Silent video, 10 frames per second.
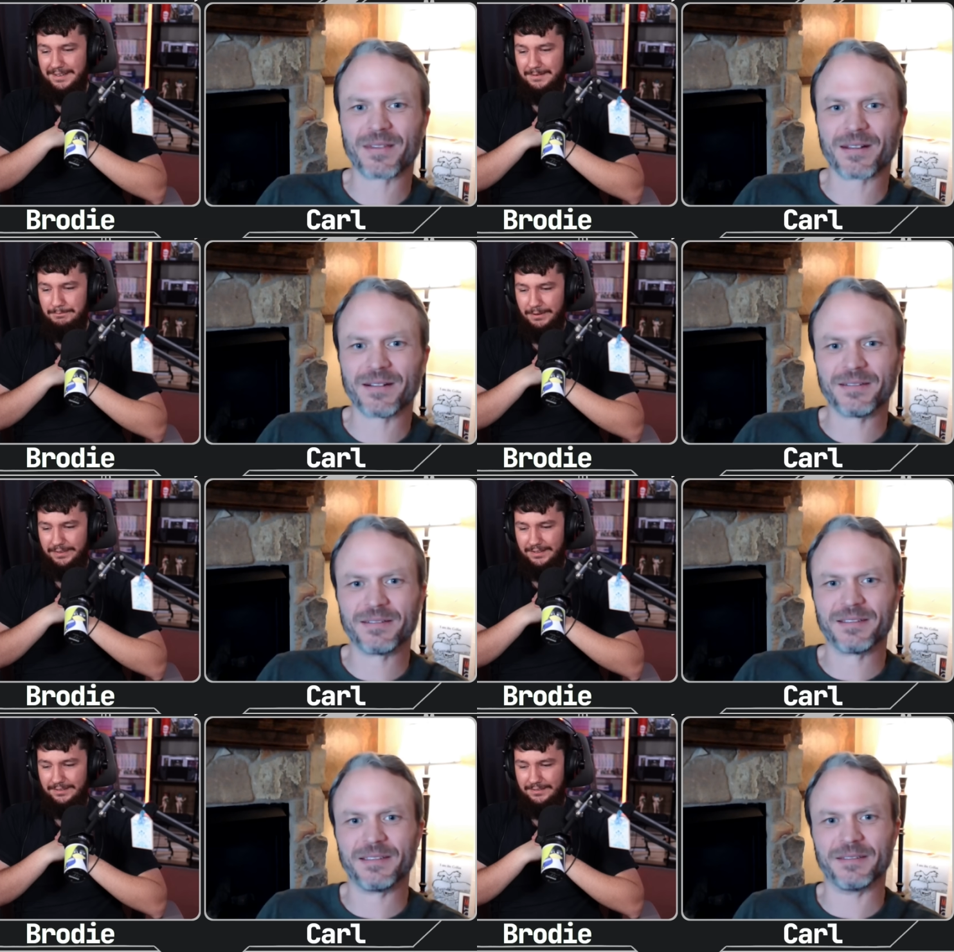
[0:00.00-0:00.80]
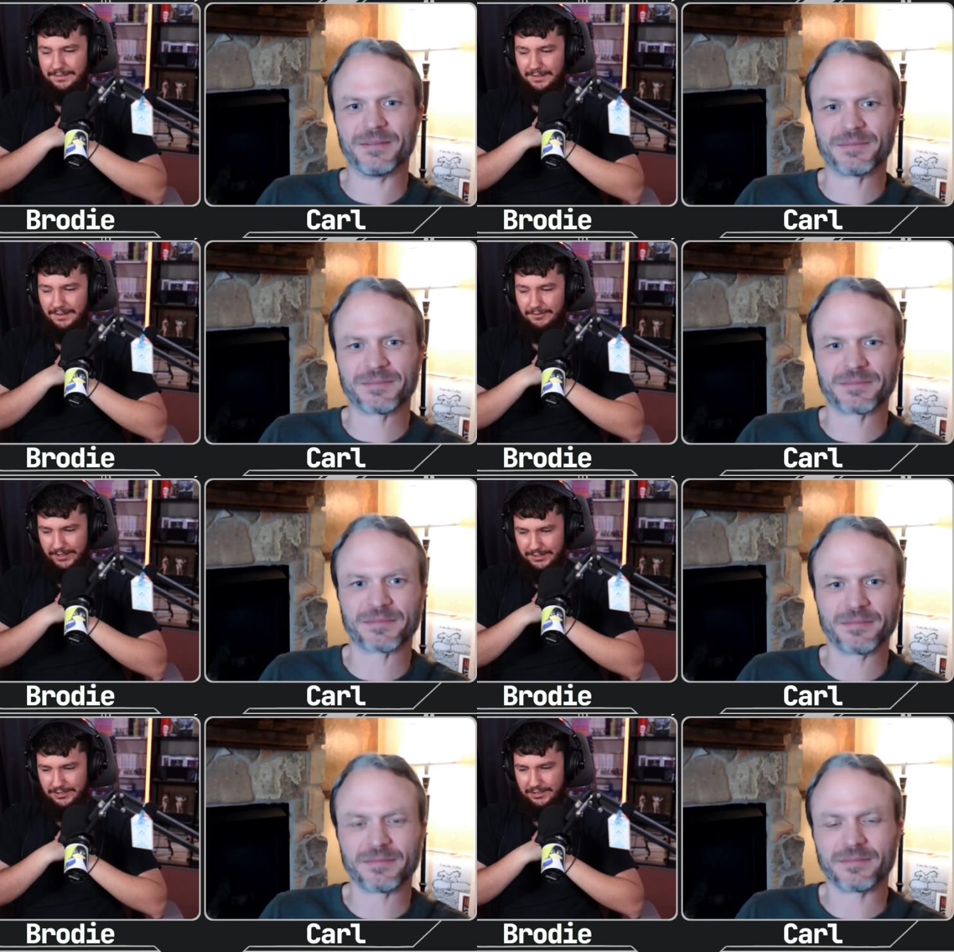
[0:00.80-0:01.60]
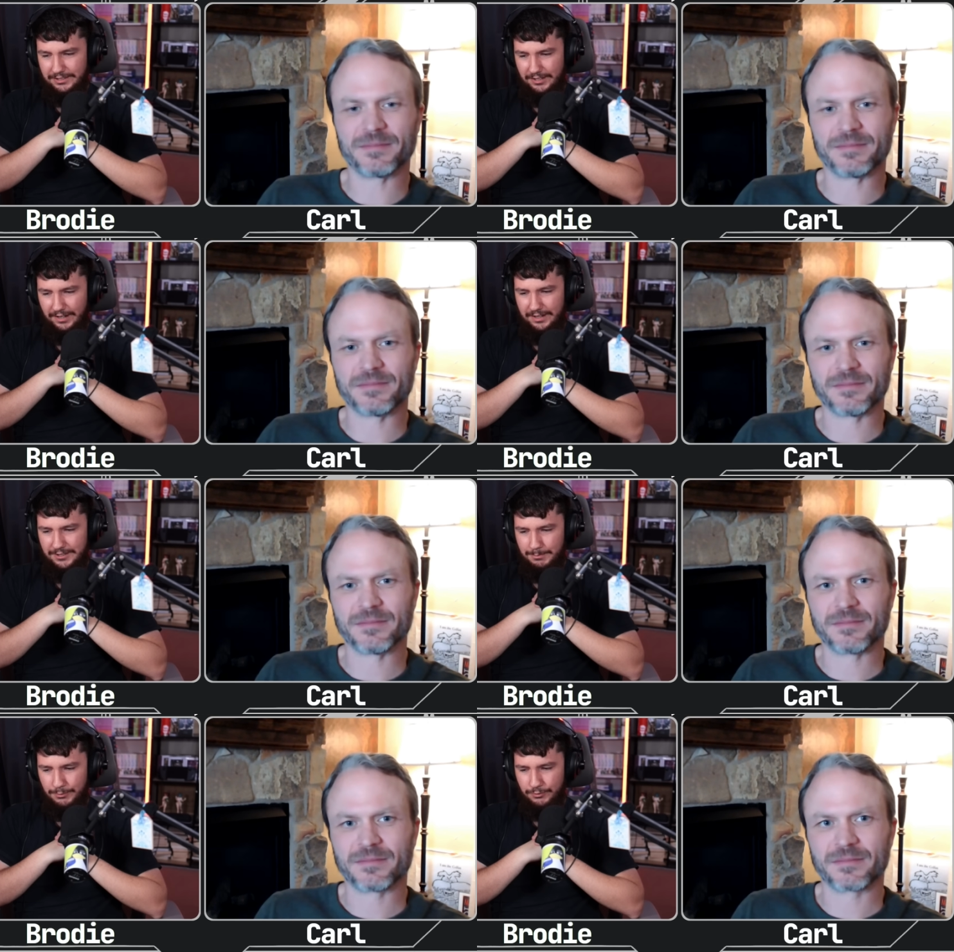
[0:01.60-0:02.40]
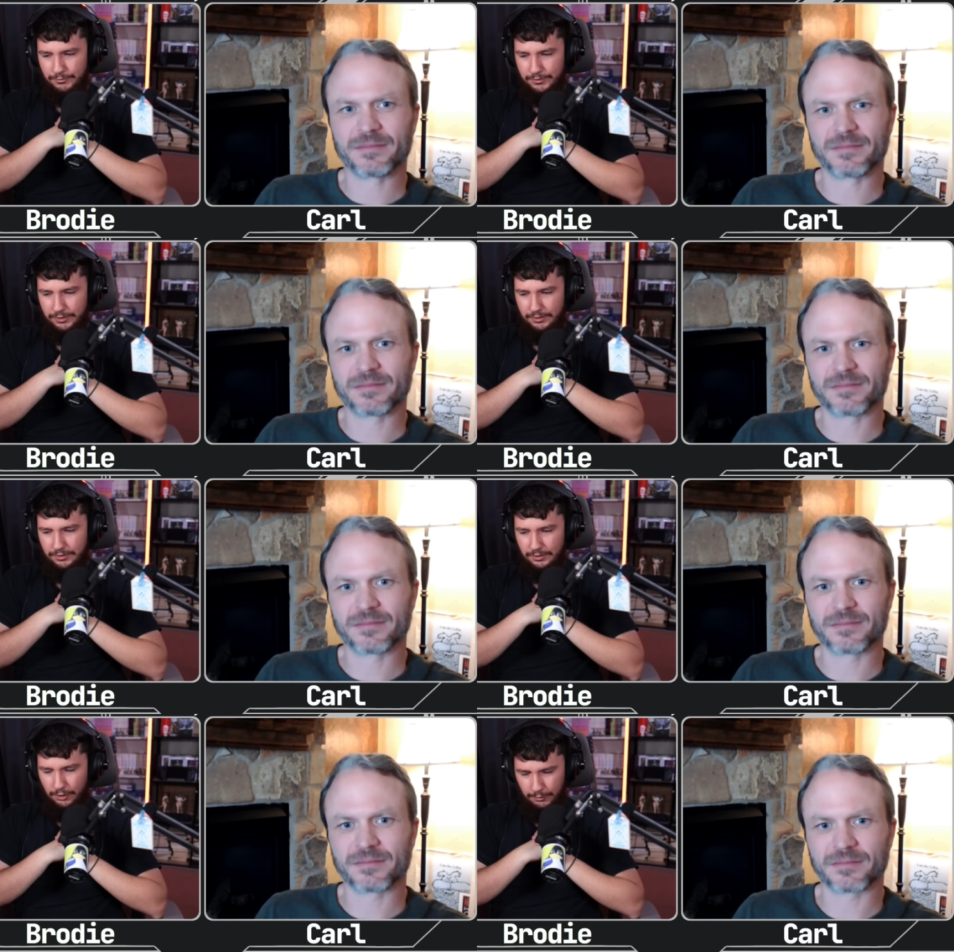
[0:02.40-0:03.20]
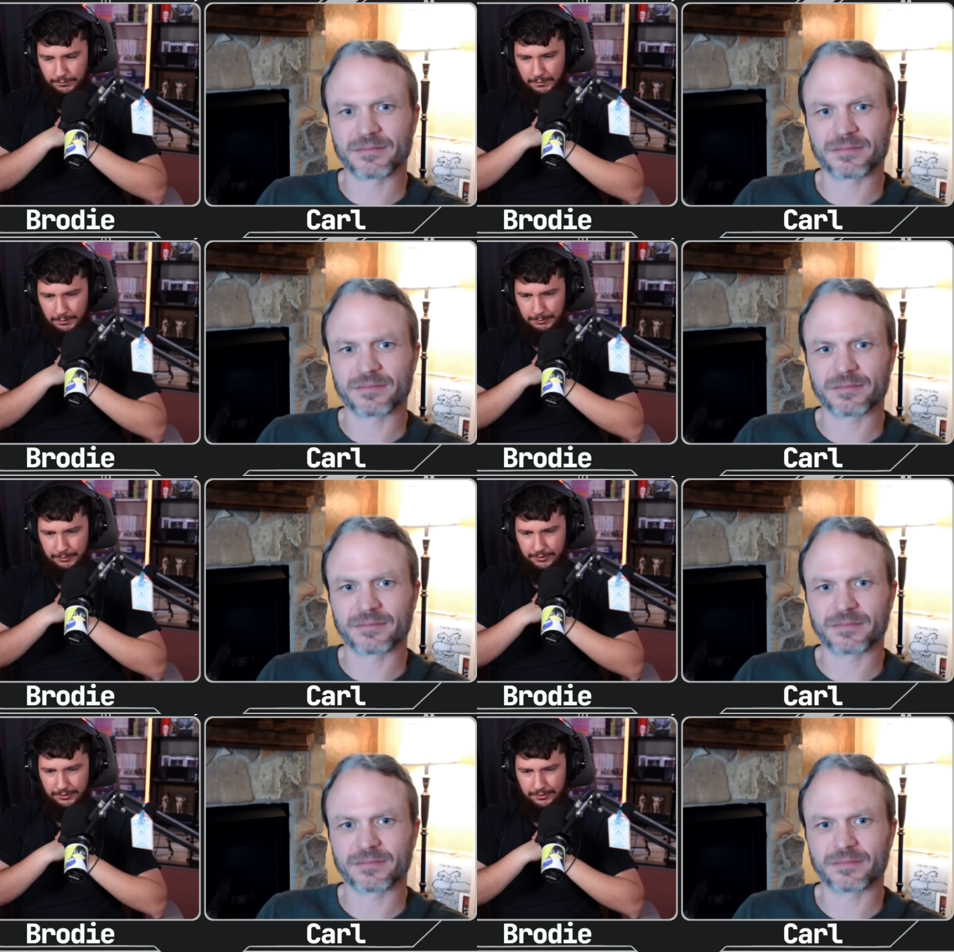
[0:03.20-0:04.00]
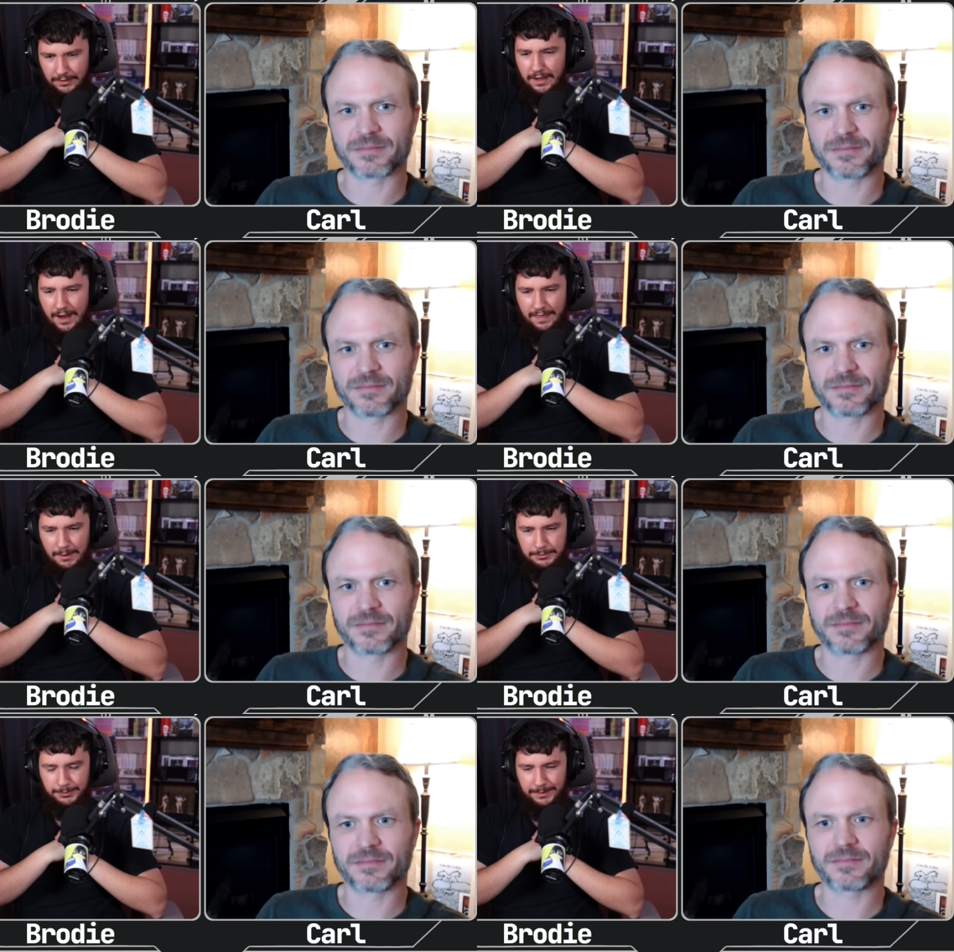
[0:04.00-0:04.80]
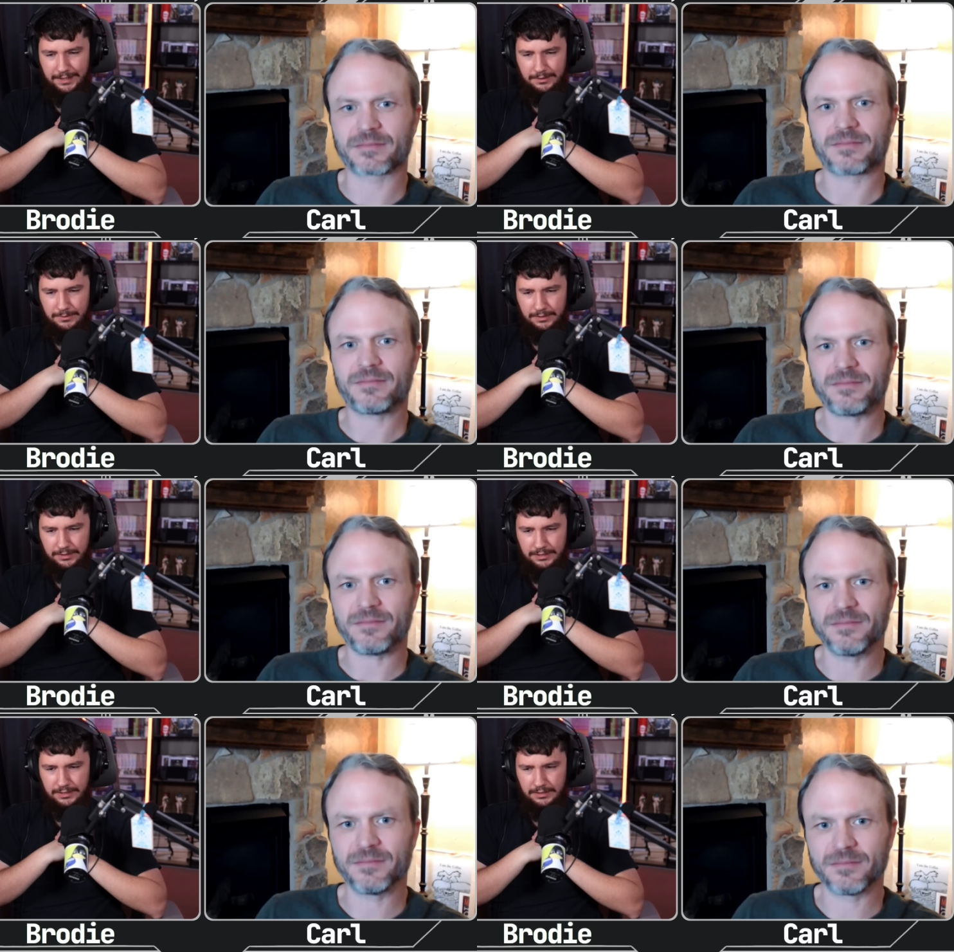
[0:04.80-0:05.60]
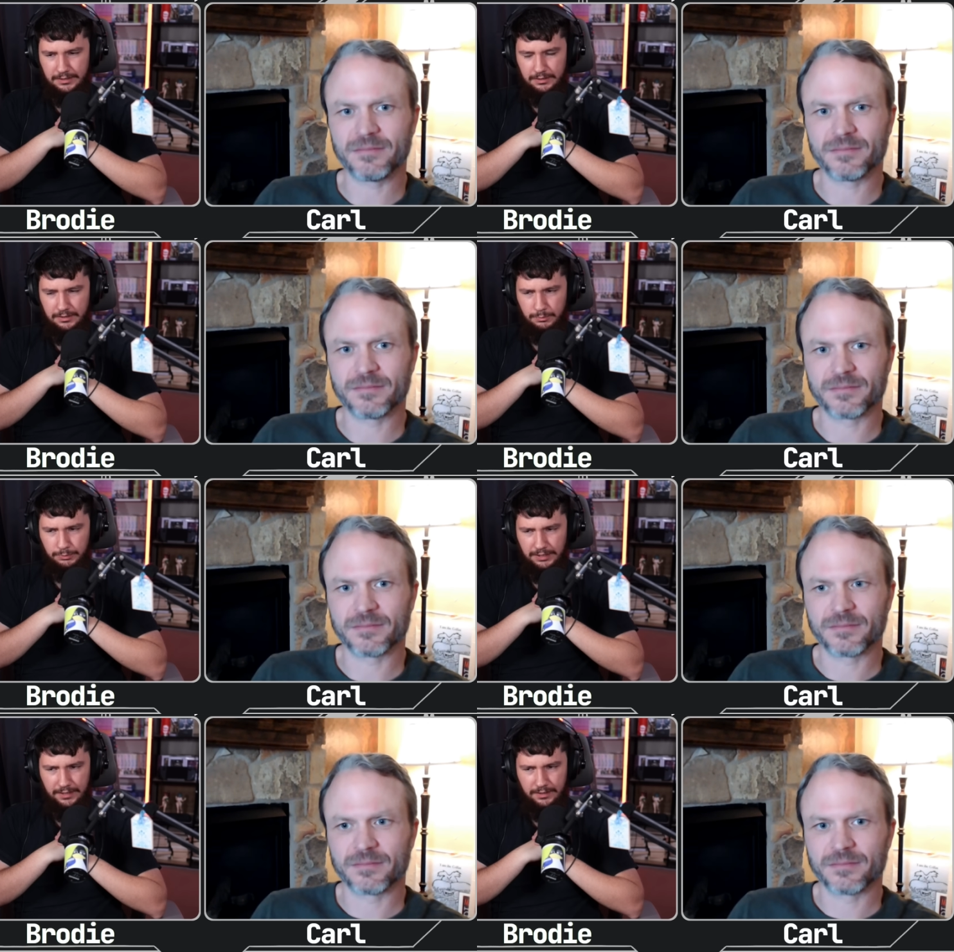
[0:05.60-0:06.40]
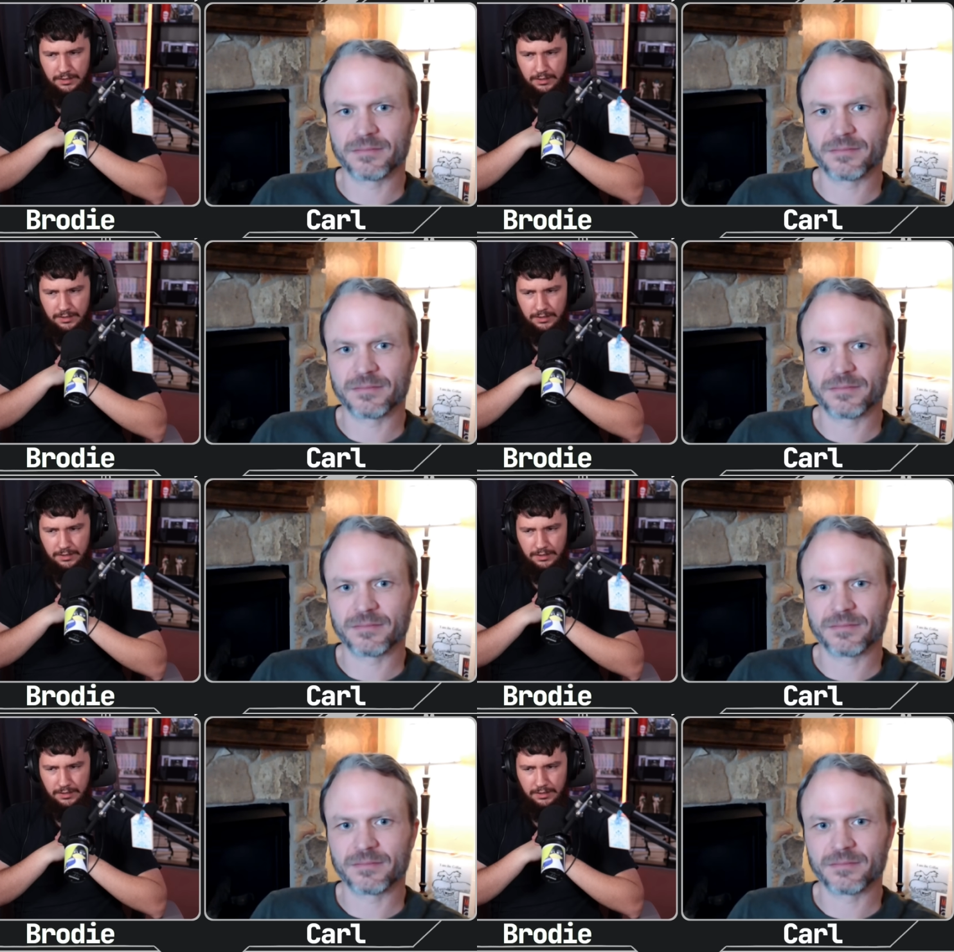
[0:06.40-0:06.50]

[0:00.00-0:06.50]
Speaker 1: But then eventually you guys moved off of Ubuntu, and that was around the uh, was that